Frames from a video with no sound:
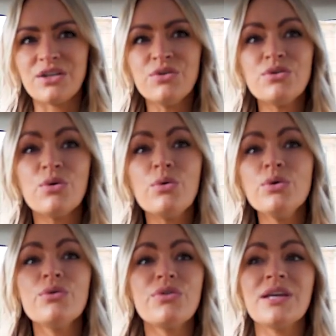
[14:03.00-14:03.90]
And you're all
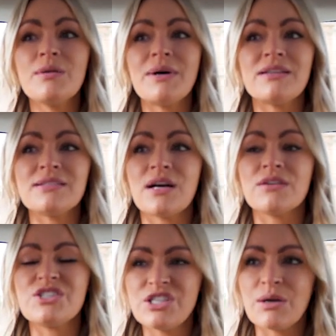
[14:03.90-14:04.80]
you're thinking about is
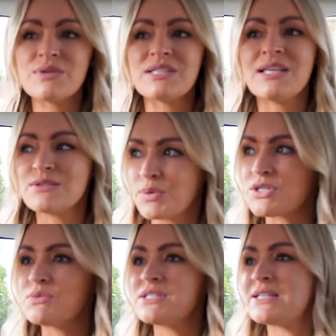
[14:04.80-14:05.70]
like, shit, what's the next
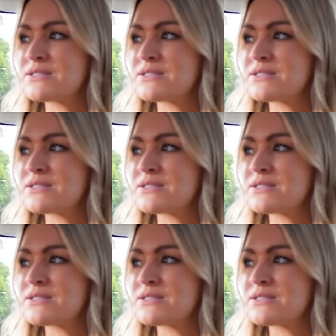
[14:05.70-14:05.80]
question? What's the